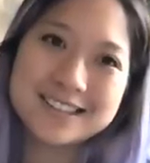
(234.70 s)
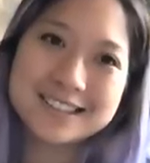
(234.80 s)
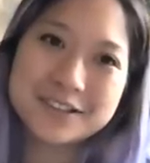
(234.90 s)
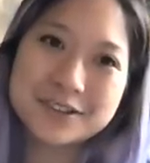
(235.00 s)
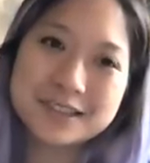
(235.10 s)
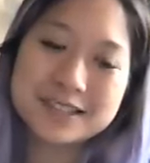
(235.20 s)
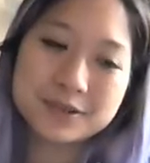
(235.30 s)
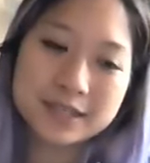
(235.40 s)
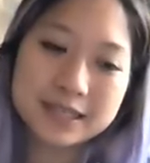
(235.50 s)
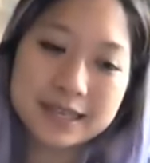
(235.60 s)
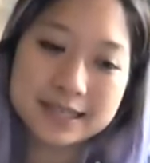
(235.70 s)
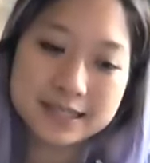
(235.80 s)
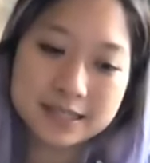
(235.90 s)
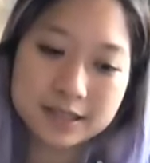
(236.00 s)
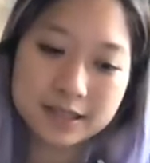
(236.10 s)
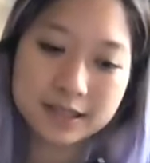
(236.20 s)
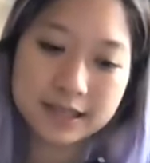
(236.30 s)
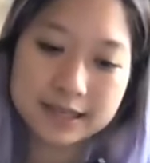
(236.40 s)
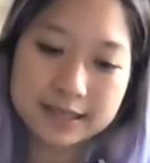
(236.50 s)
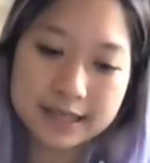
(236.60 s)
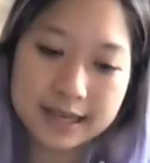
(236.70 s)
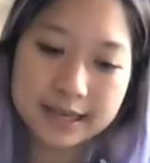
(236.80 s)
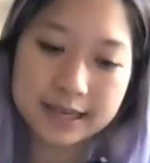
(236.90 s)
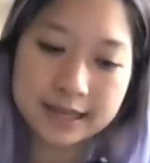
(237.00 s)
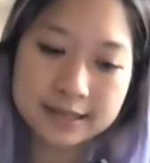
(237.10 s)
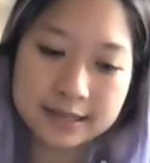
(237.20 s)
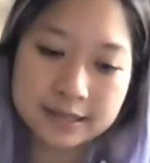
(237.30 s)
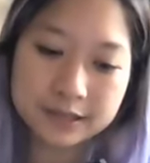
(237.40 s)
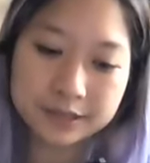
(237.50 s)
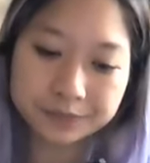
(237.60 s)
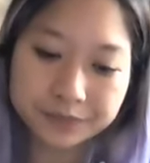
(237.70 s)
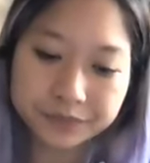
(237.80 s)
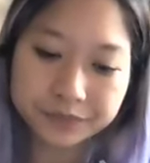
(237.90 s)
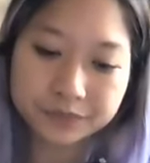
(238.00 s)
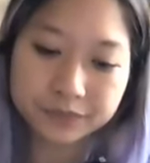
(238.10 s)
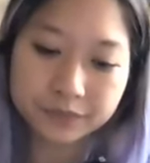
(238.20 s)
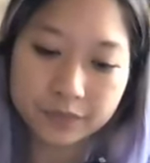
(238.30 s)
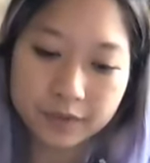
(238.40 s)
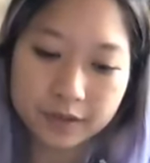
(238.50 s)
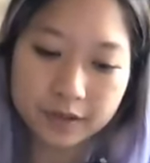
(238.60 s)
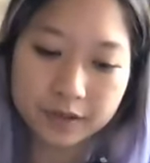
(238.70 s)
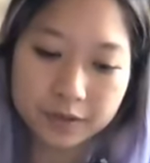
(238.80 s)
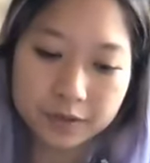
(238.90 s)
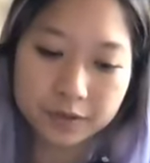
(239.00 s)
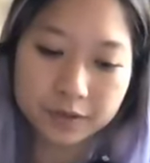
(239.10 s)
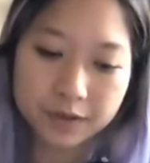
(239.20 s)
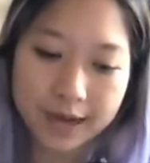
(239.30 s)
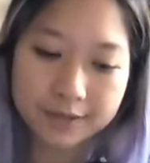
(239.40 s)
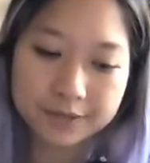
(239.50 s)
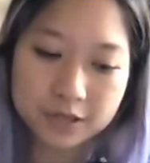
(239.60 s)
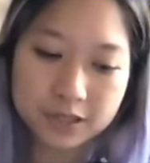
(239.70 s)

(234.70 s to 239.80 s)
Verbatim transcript: so it's really nice to connect again. And, you know, after